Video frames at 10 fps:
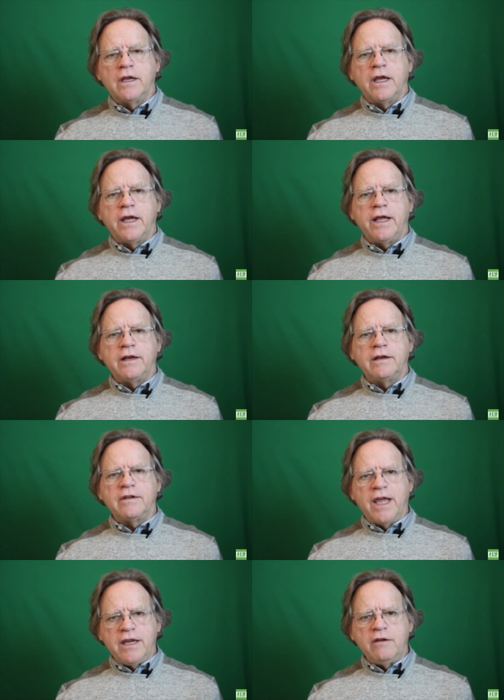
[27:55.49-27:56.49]
And
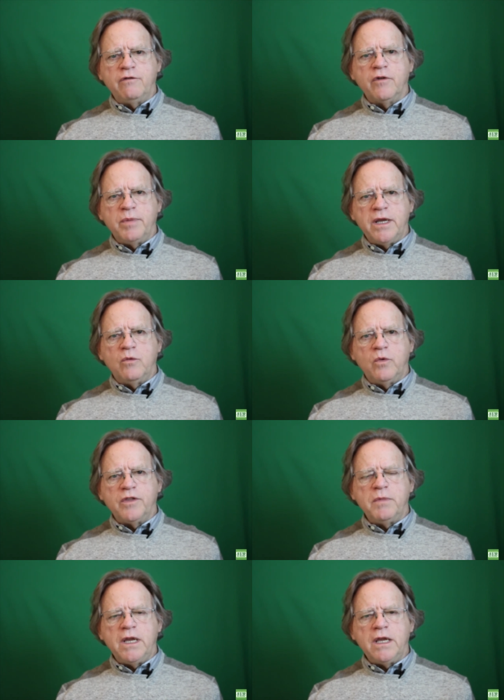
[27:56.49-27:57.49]
thank you for being with
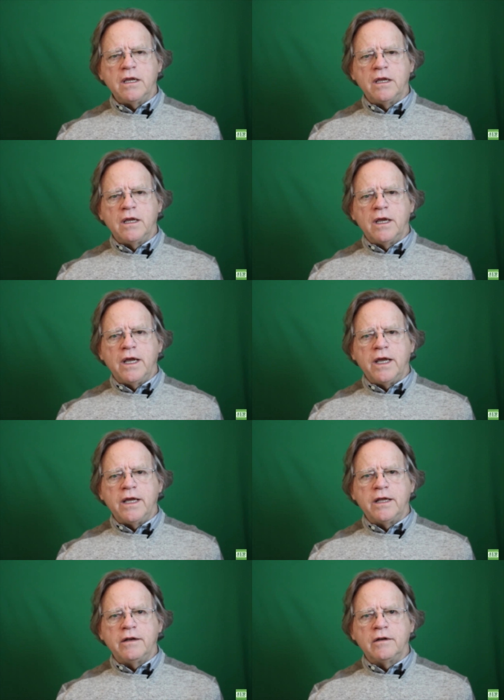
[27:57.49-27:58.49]
me.
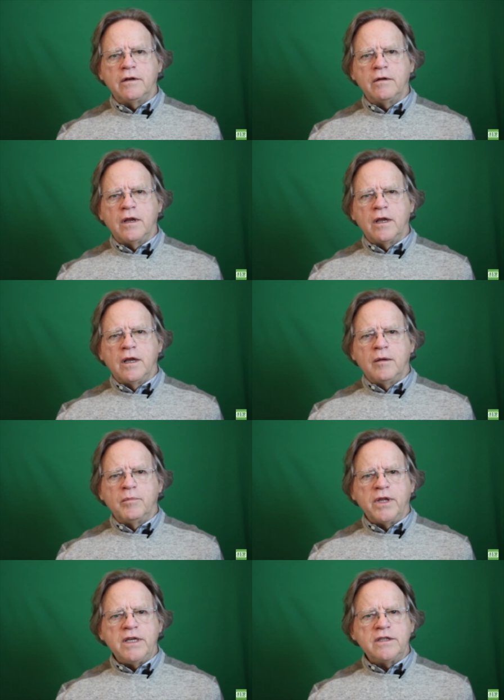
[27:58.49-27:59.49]
And
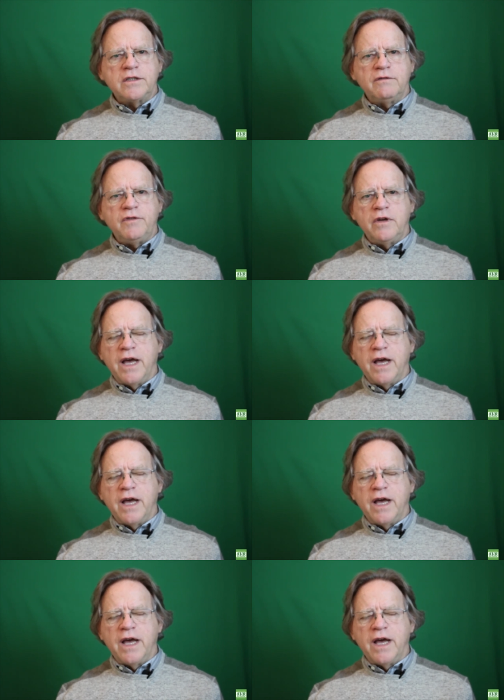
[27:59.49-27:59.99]
Please, if you got